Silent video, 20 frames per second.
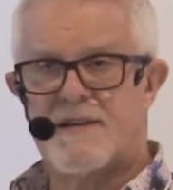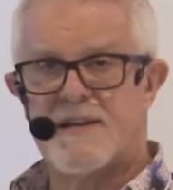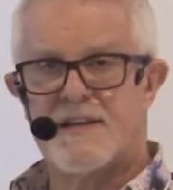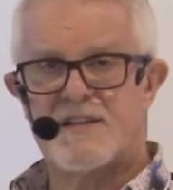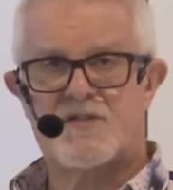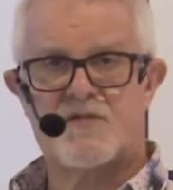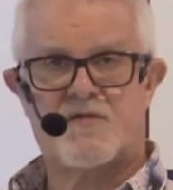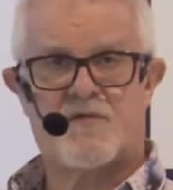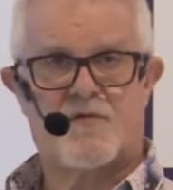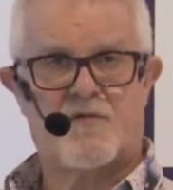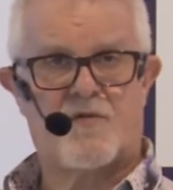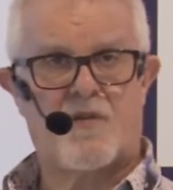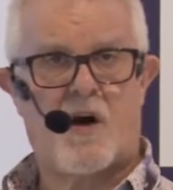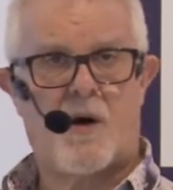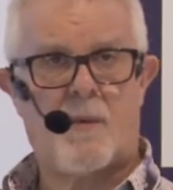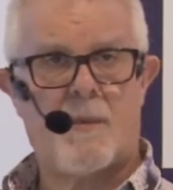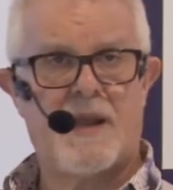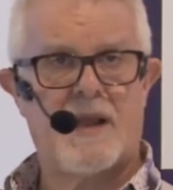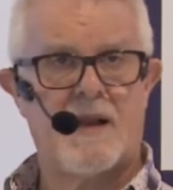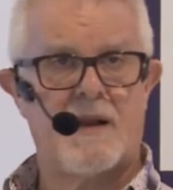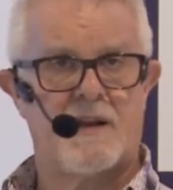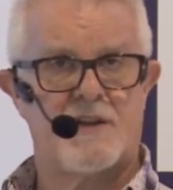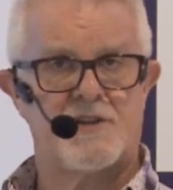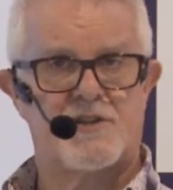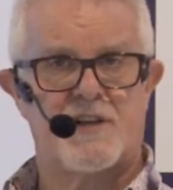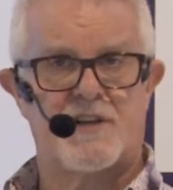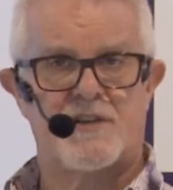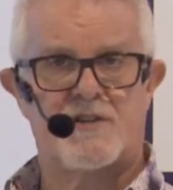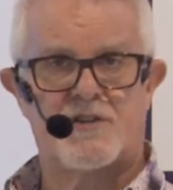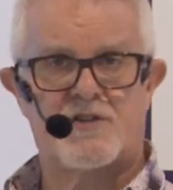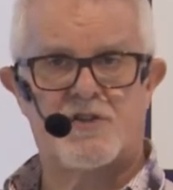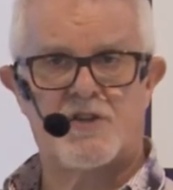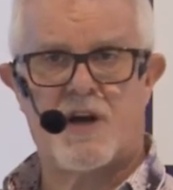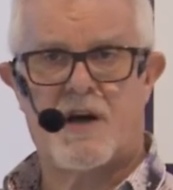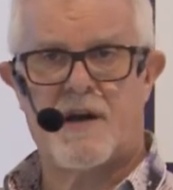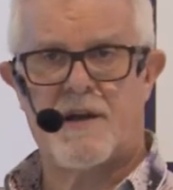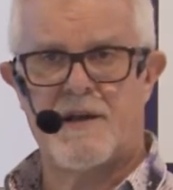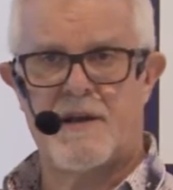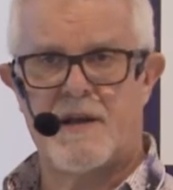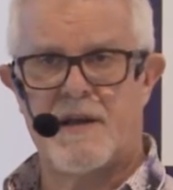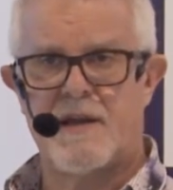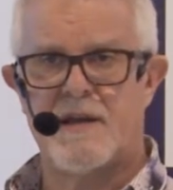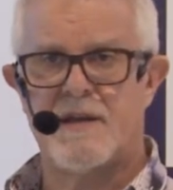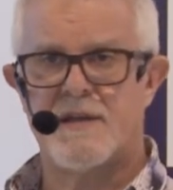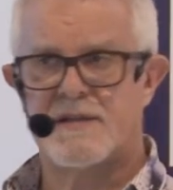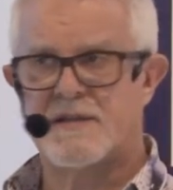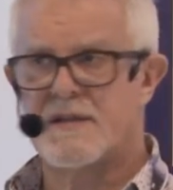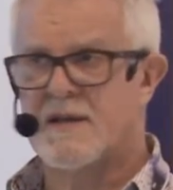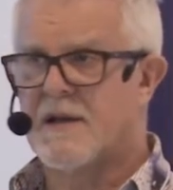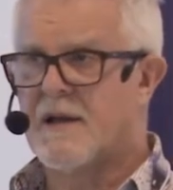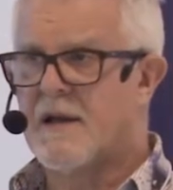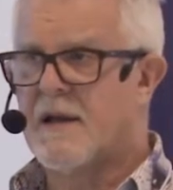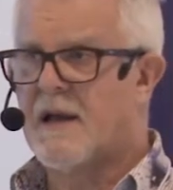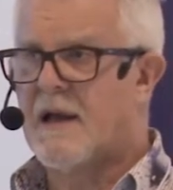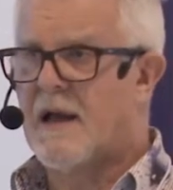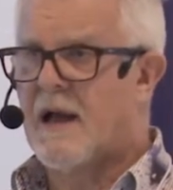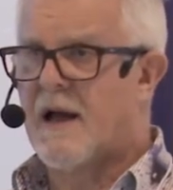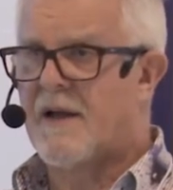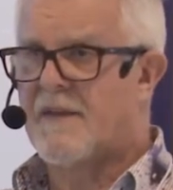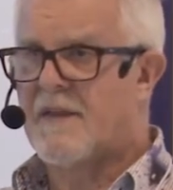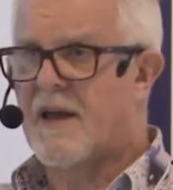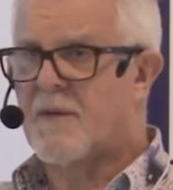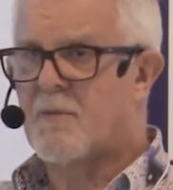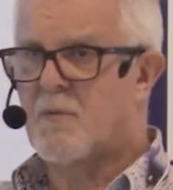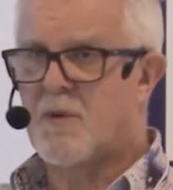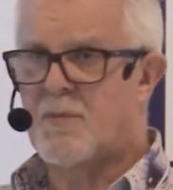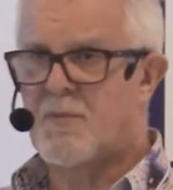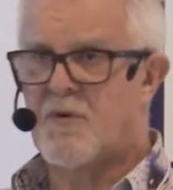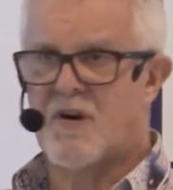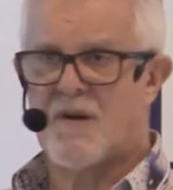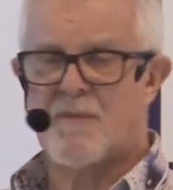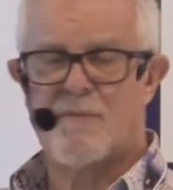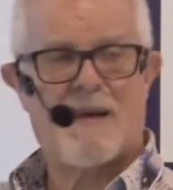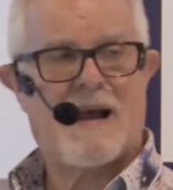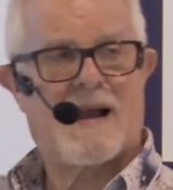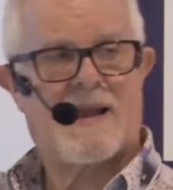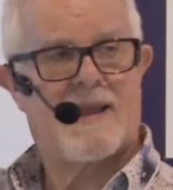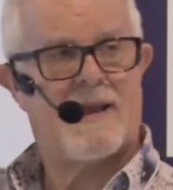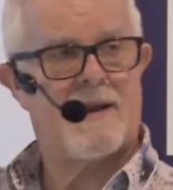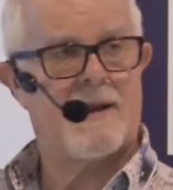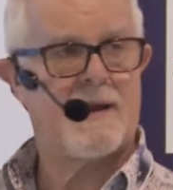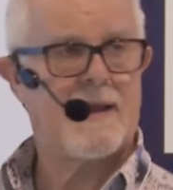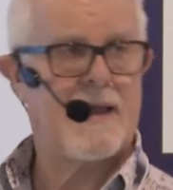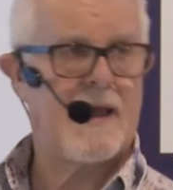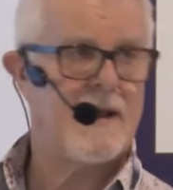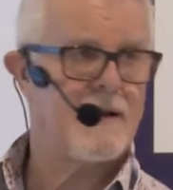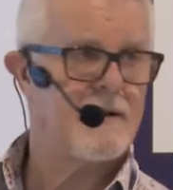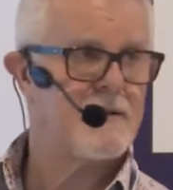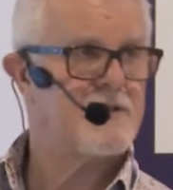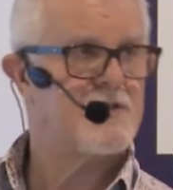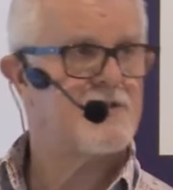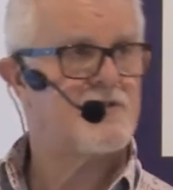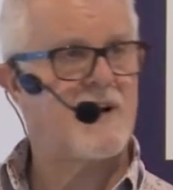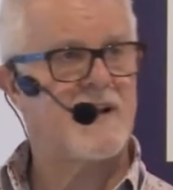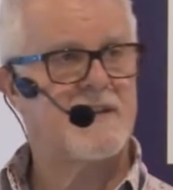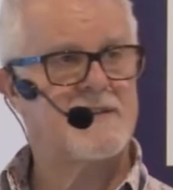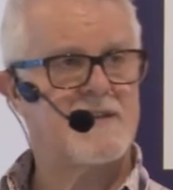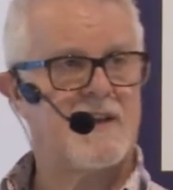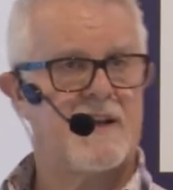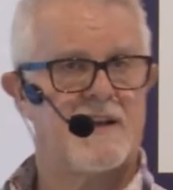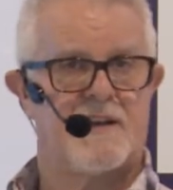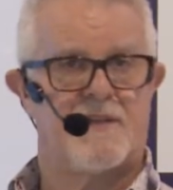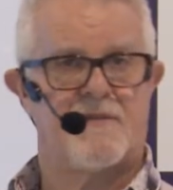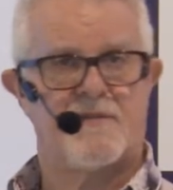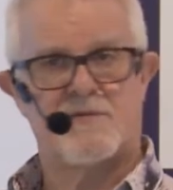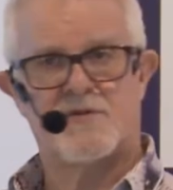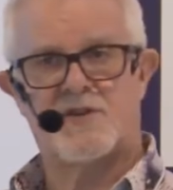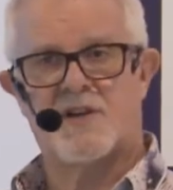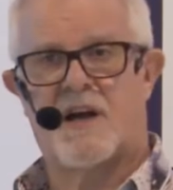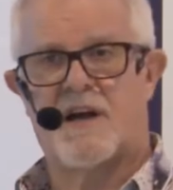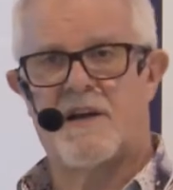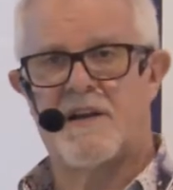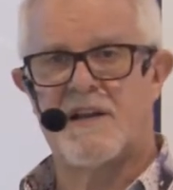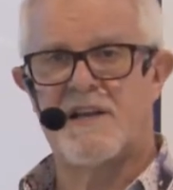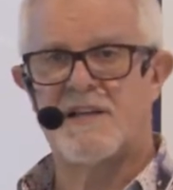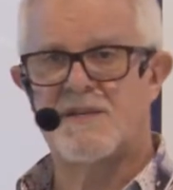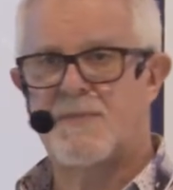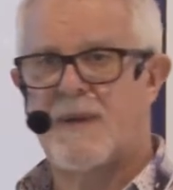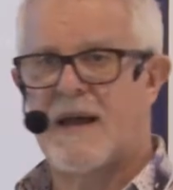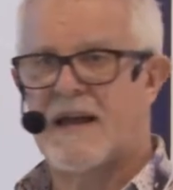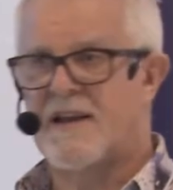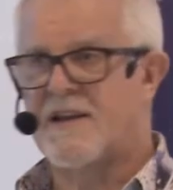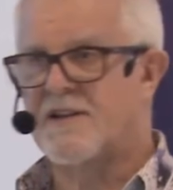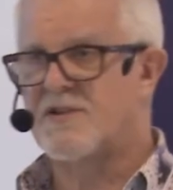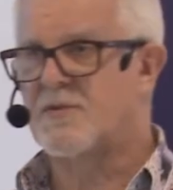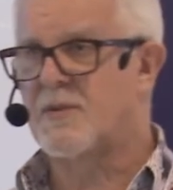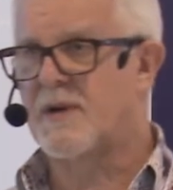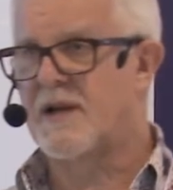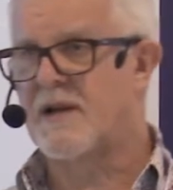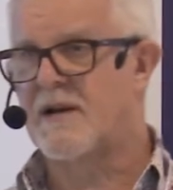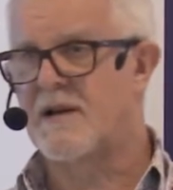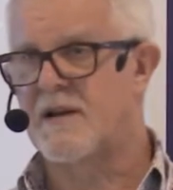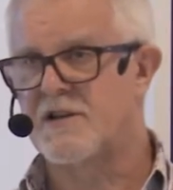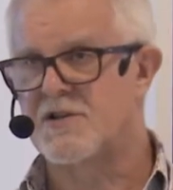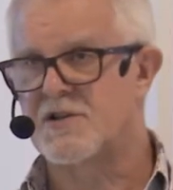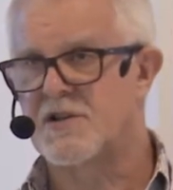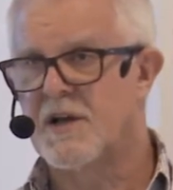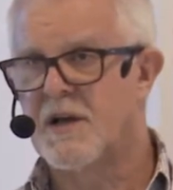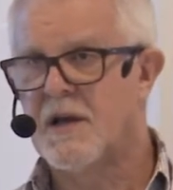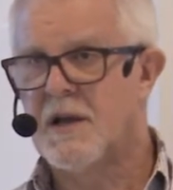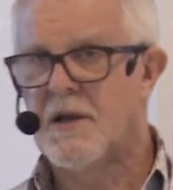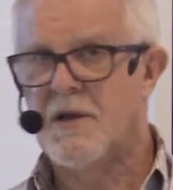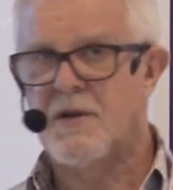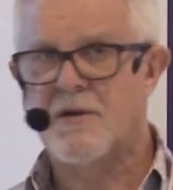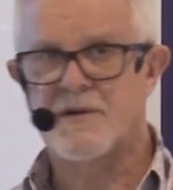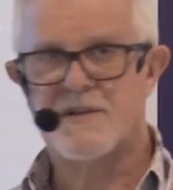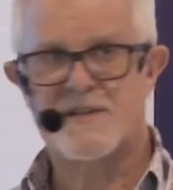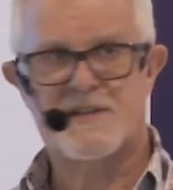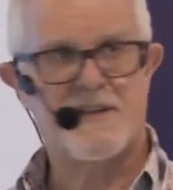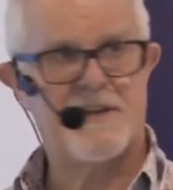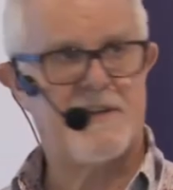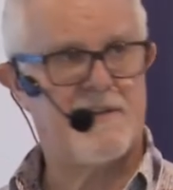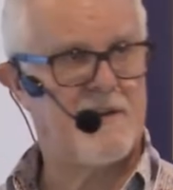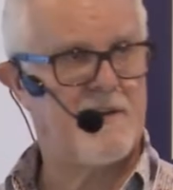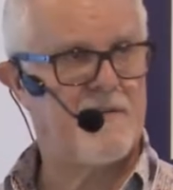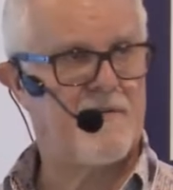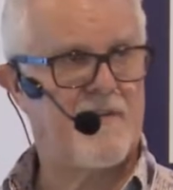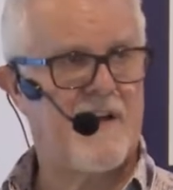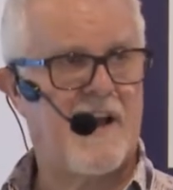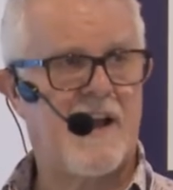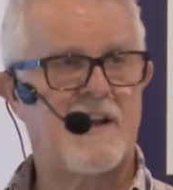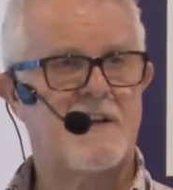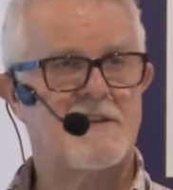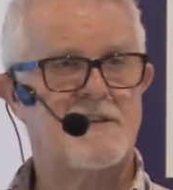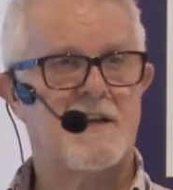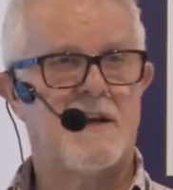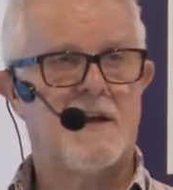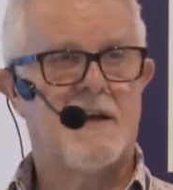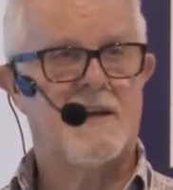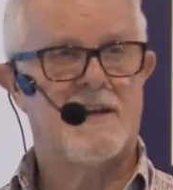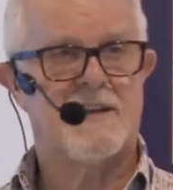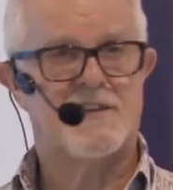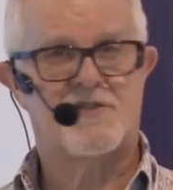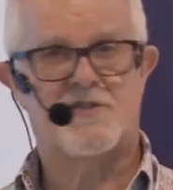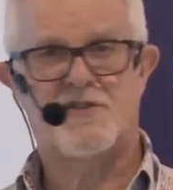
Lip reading: this from English into Chinese, and then we put it back in again to translate it from Chinese back into English. You can see the effect. It's